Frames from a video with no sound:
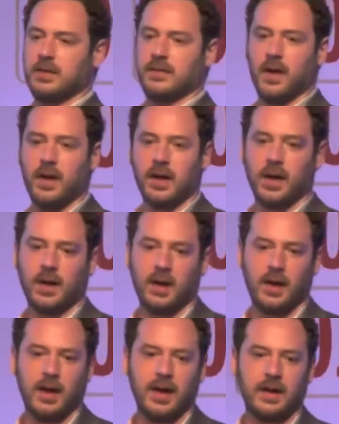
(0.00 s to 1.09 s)
defining
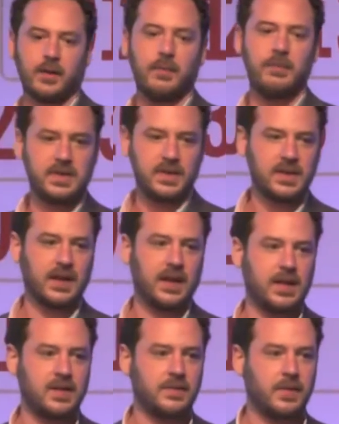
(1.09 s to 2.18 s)
an adequate business
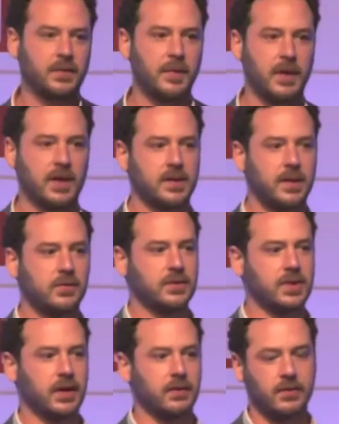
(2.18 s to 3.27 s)
case for implementing
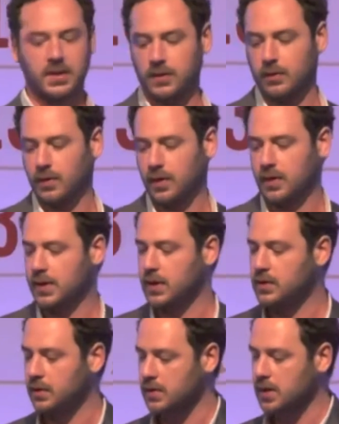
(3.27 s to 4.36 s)
social technologies in
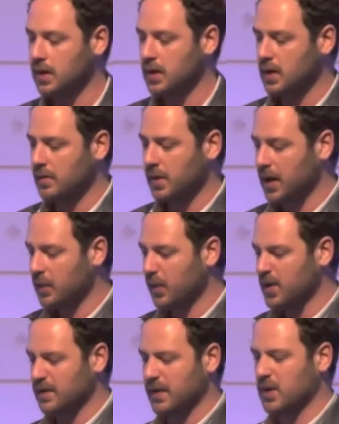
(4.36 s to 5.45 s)
organizations. But I only
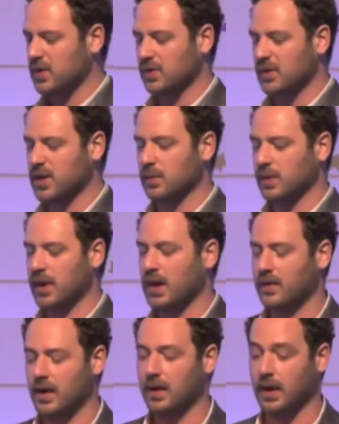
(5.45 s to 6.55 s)
wanted to focus on this one
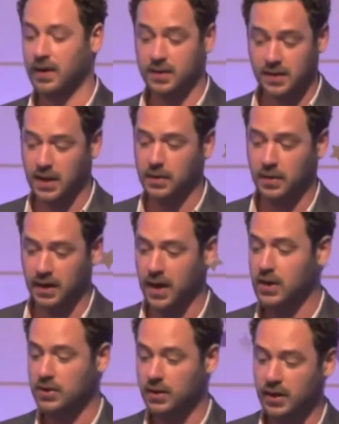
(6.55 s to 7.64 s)
here that I like. You can see
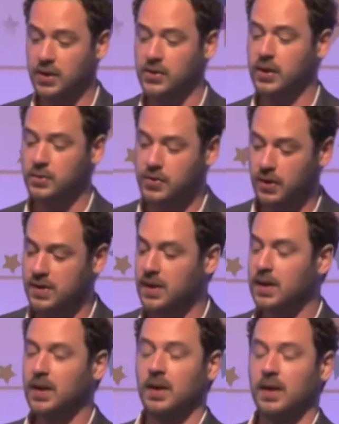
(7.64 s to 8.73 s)
communication, leadership, trust,
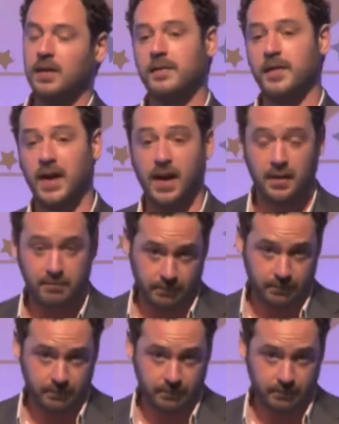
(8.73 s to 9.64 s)
fear.